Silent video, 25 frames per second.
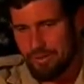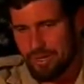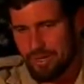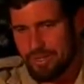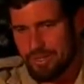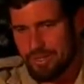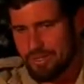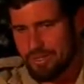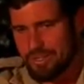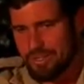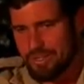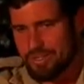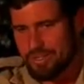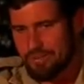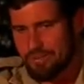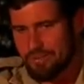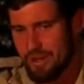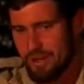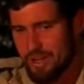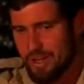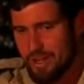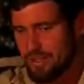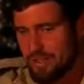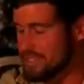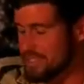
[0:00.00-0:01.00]
what his
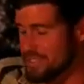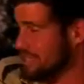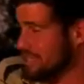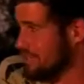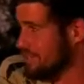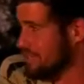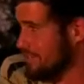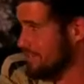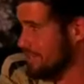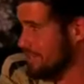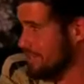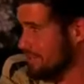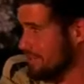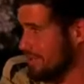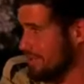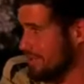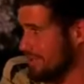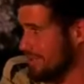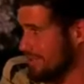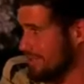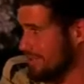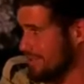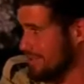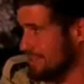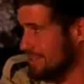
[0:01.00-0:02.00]
father's going to think
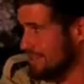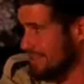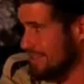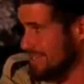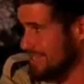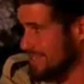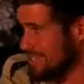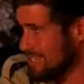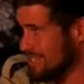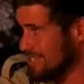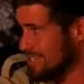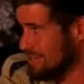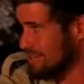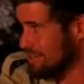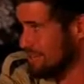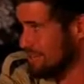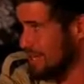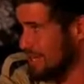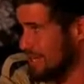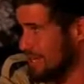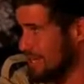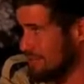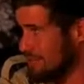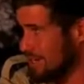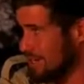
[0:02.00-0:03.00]
when they see him
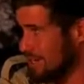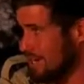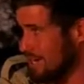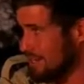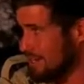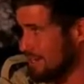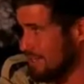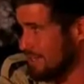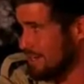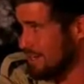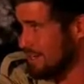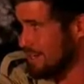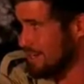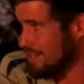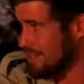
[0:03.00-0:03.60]
behaving like that,